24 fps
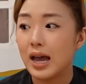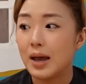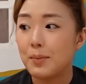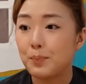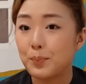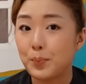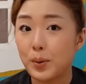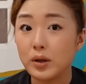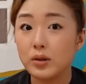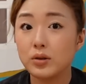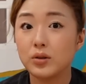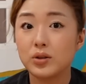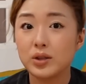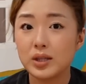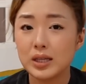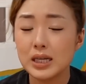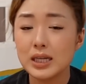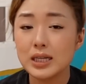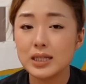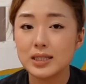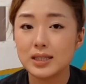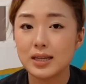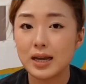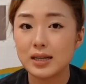But the thing
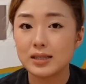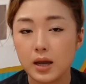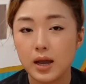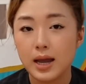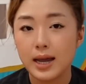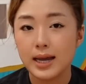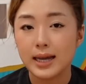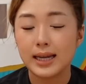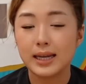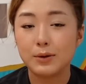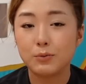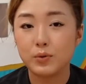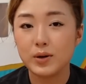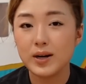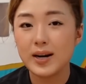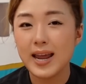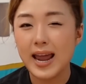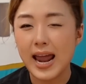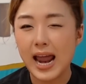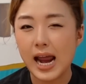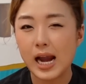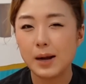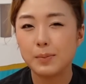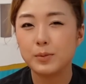is that it really
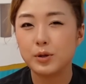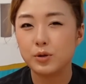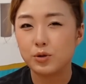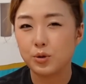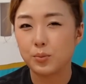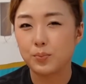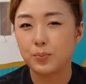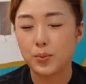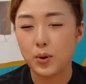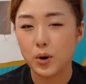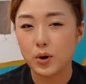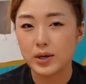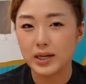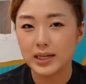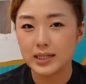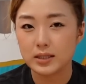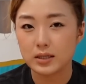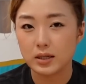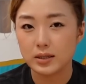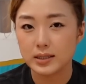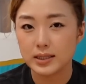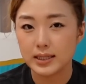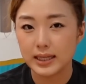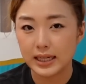helped the burning
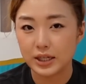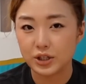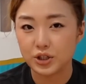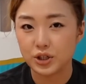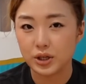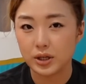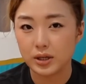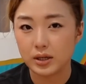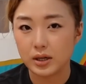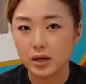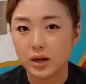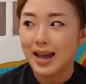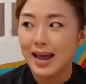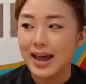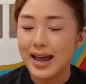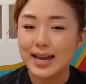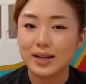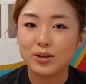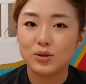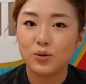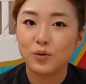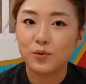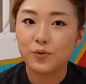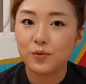sensation.
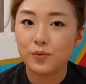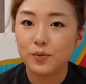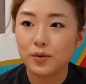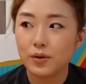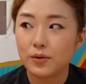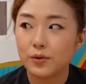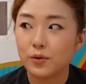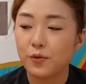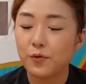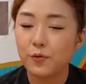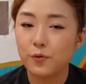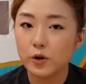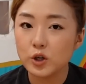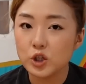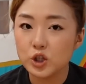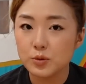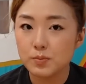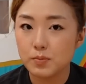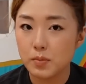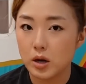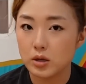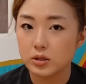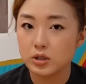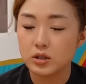And the first
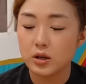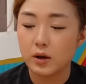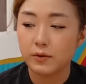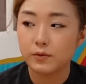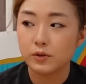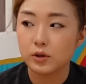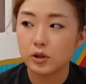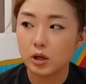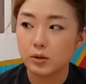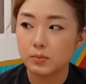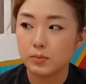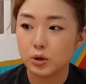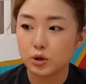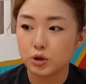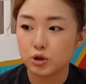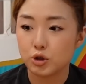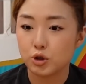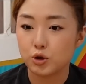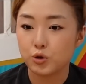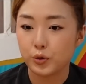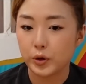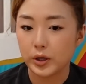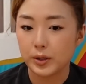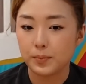months of non-moisture
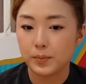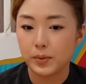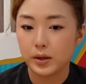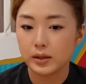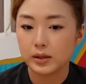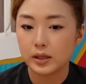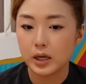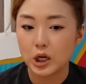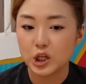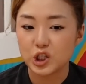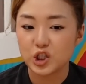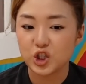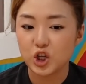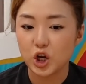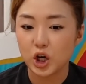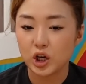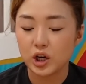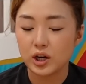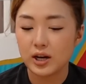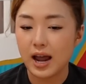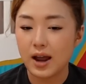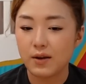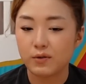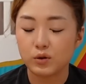treatment, I
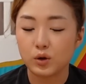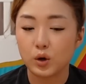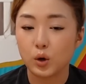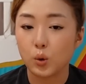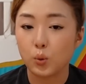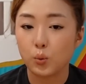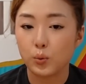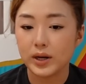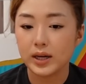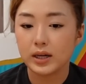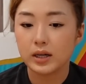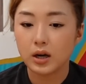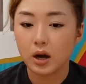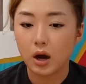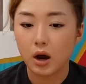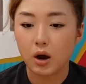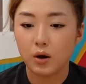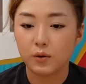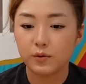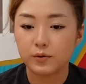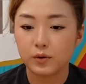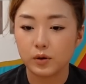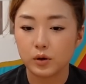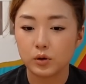started after a week
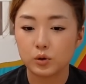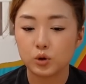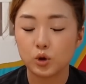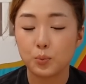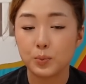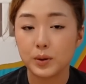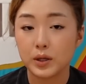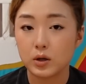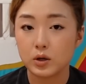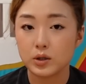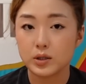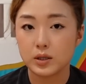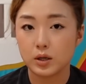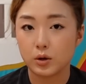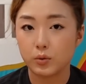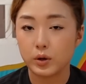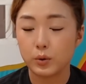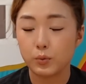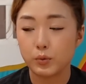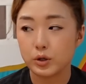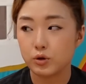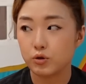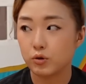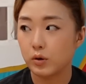of topical steroid
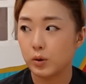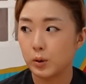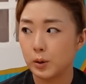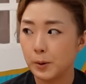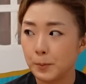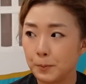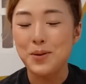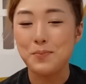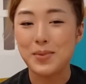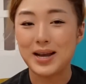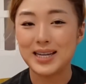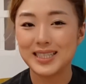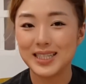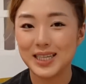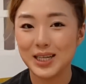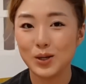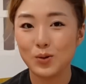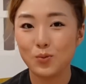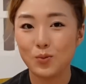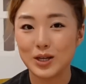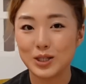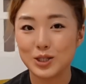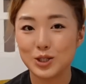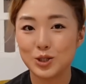withdrawal. My skin
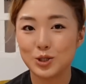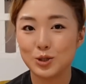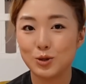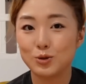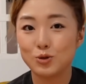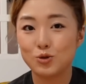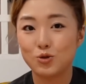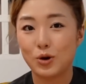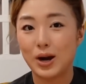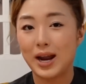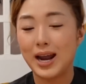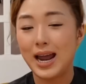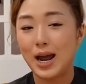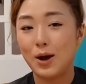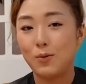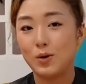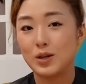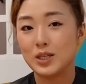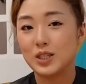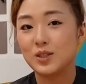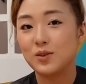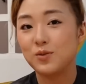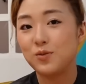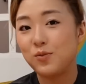was so dry, I
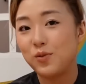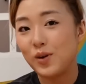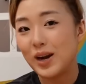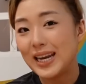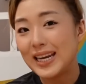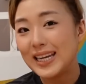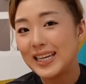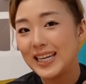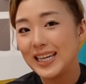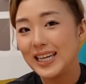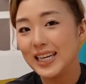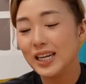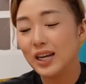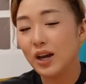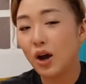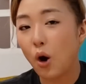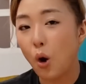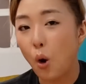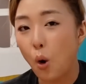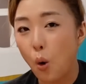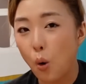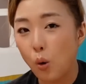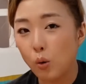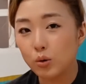was flaky
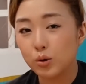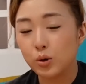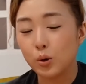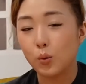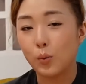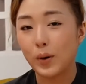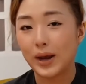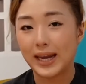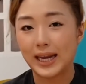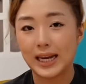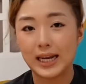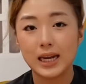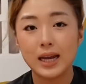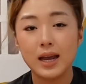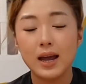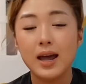all the way.